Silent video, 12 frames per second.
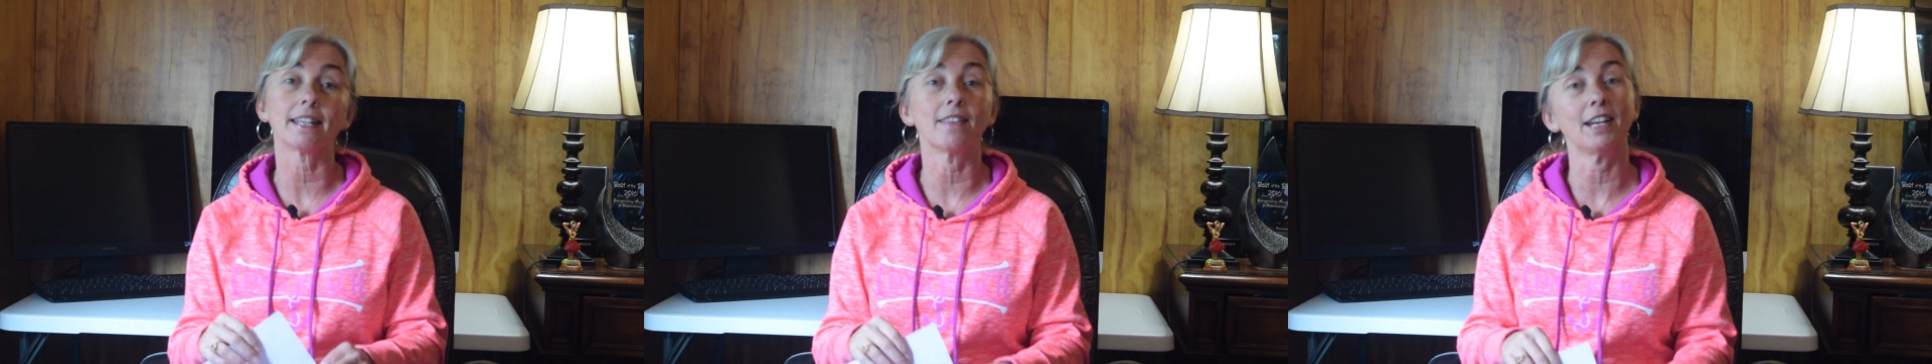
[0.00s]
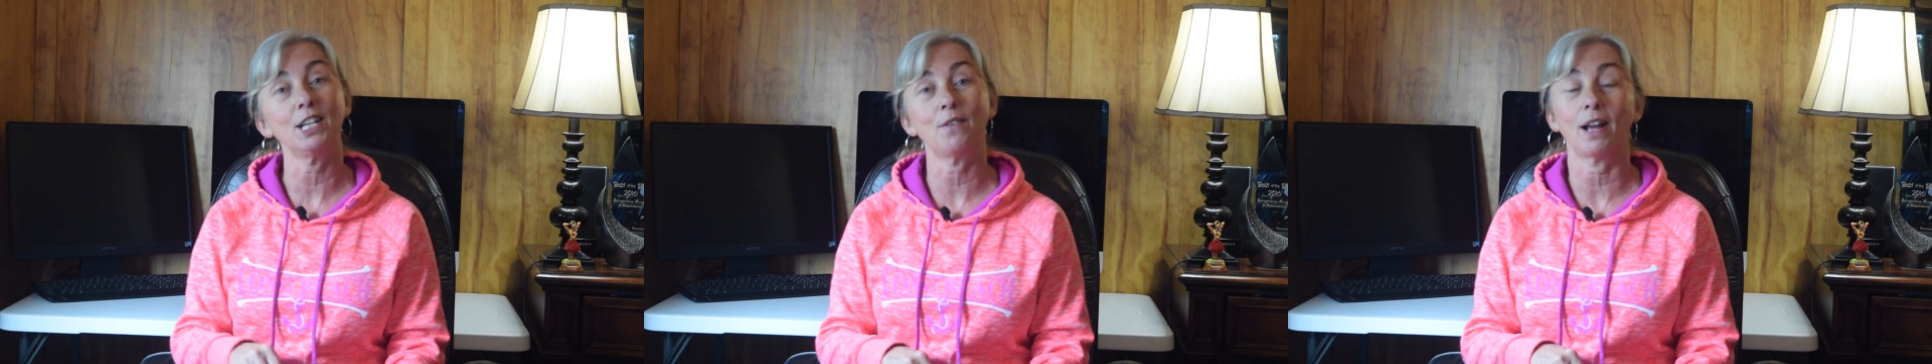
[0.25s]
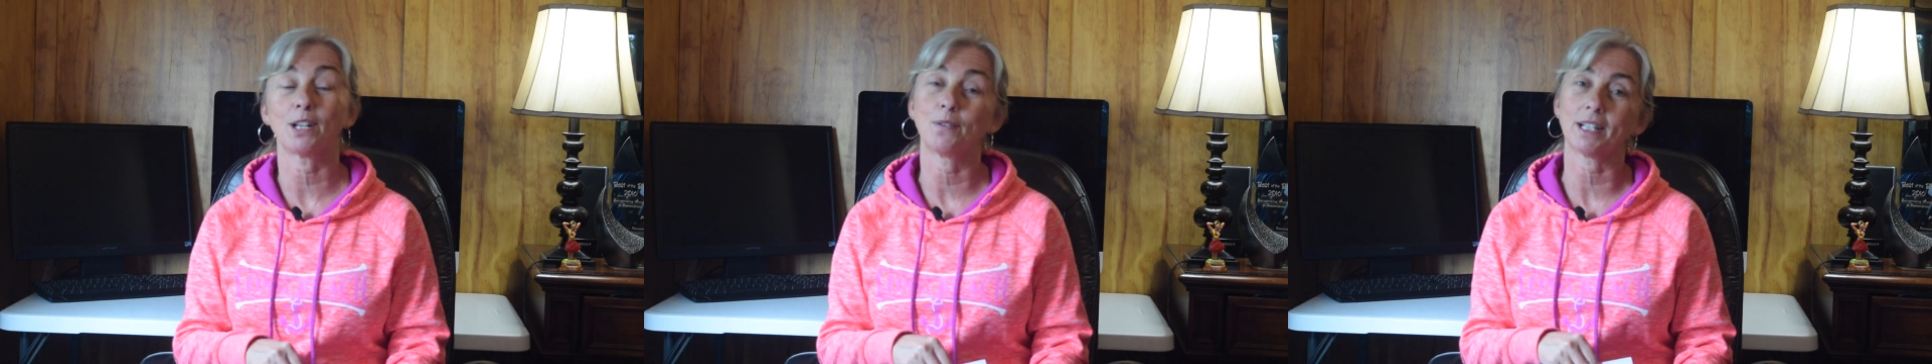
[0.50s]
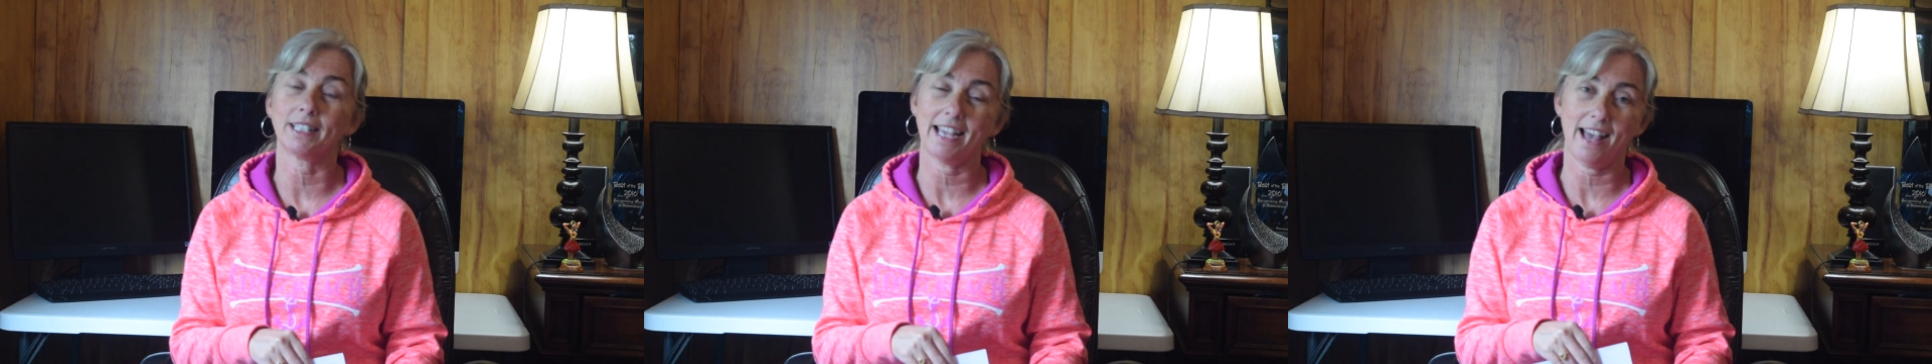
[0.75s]
and then he knew I'd
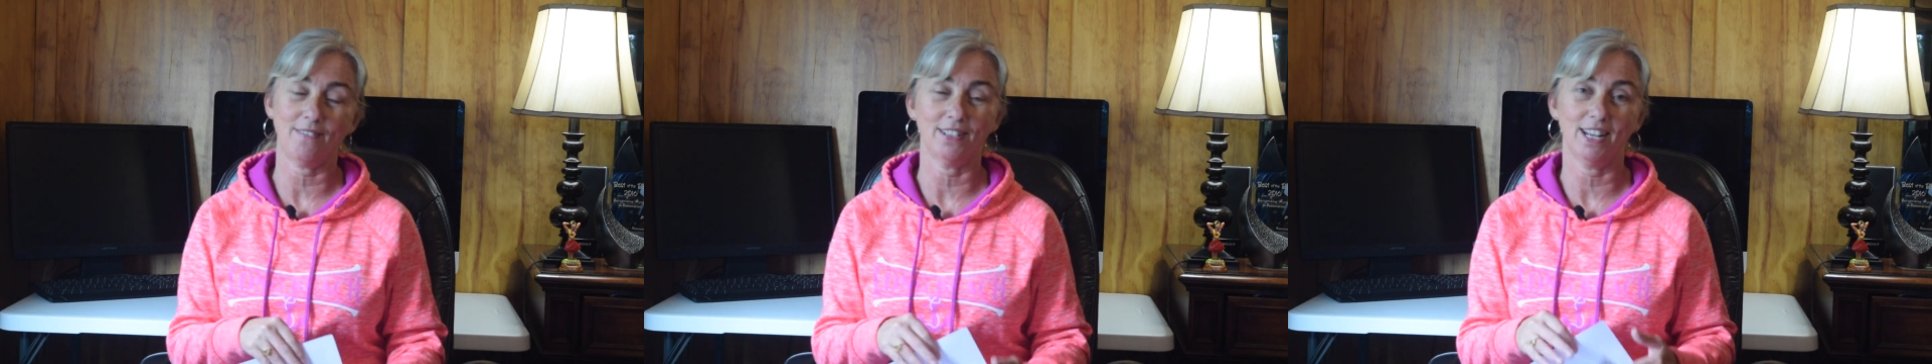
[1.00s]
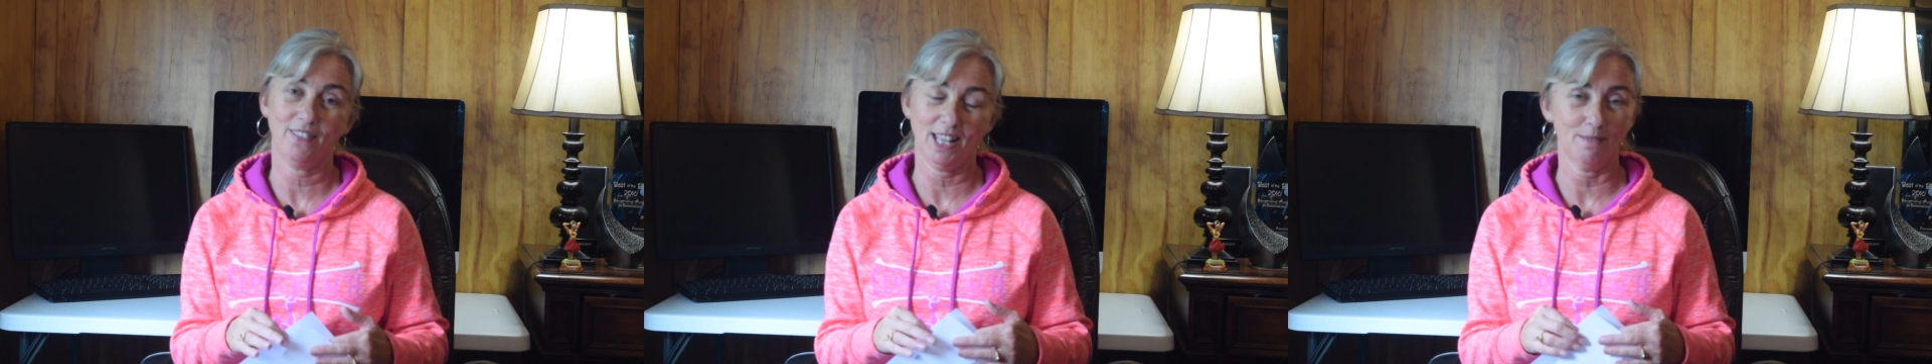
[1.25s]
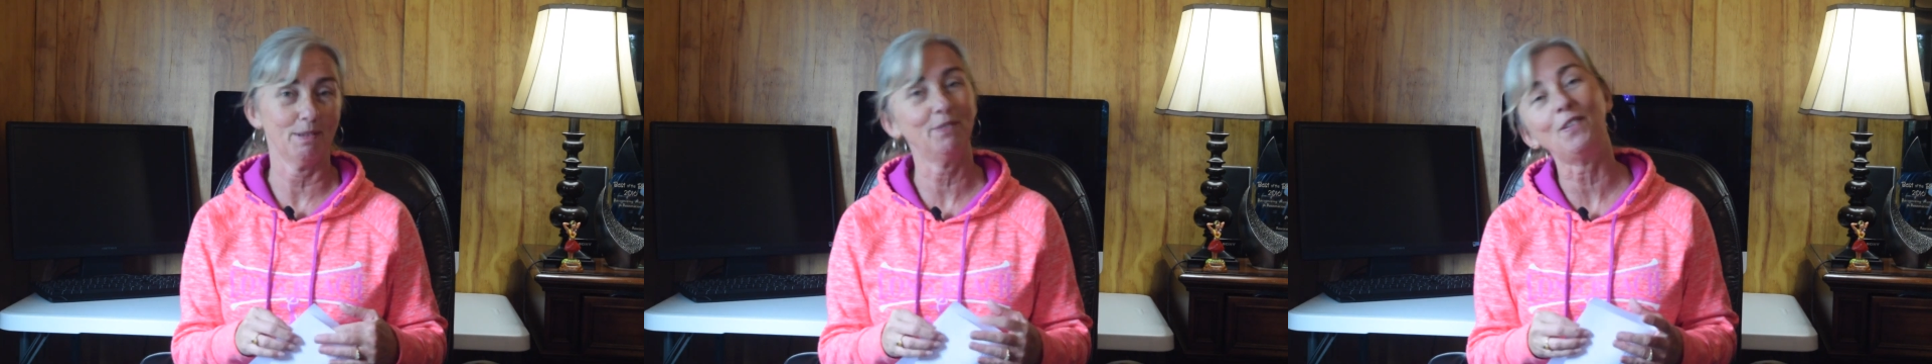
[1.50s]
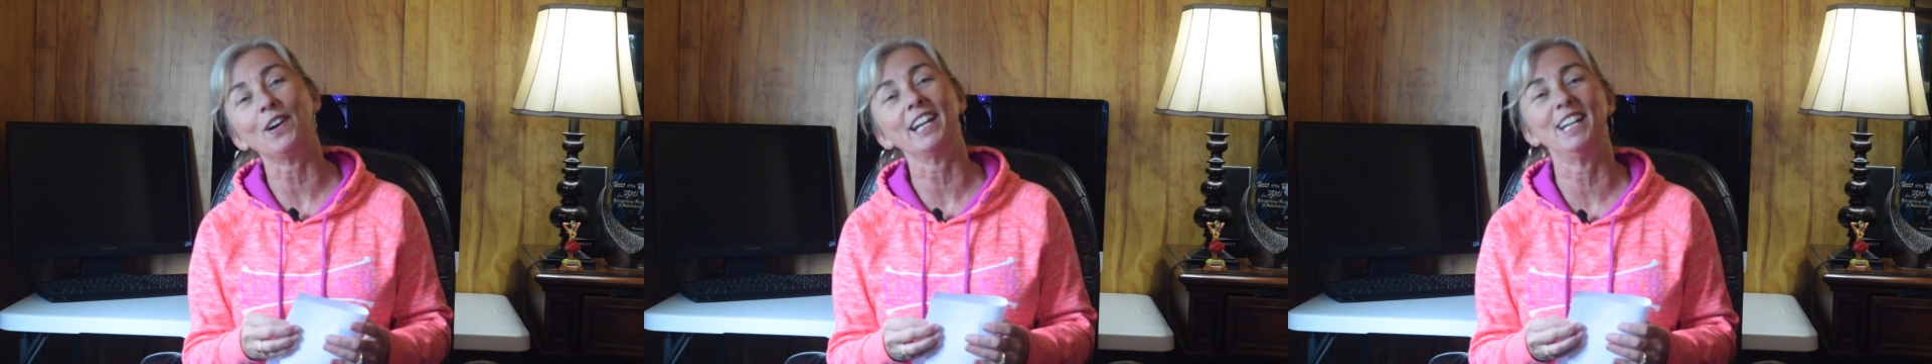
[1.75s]
quickly have it available
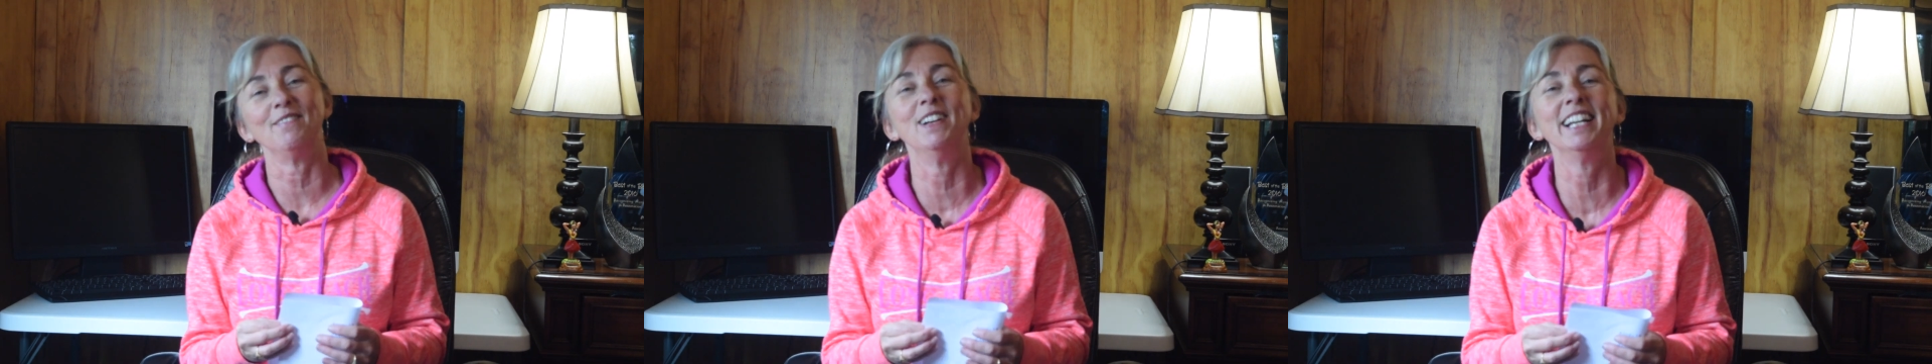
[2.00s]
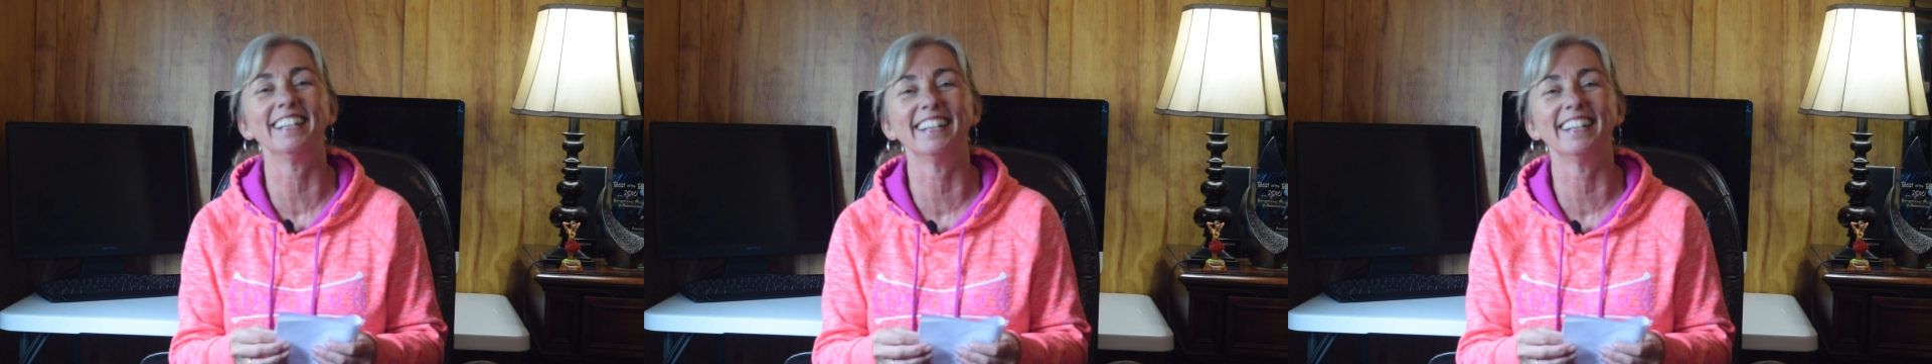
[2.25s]
for him.